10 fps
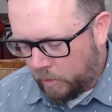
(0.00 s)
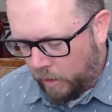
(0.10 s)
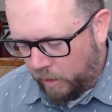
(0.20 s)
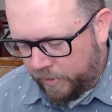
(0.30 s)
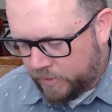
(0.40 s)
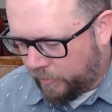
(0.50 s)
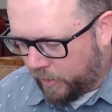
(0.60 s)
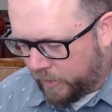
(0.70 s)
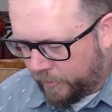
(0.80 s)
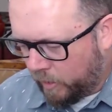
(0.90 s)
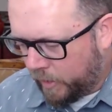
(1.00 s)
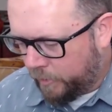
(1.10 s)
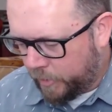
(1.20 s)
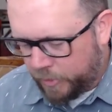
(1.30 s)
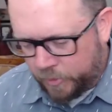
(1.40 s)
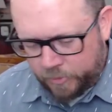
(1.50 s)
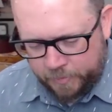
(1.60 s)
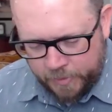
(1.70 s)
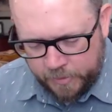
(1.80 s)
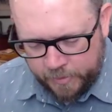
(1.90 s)
All these are very dark and blue,
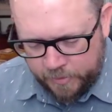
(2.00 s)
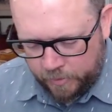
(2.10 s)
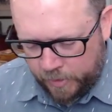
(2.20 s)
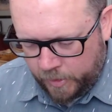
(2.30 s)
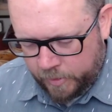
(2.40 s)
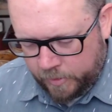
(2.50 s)
but that's okay.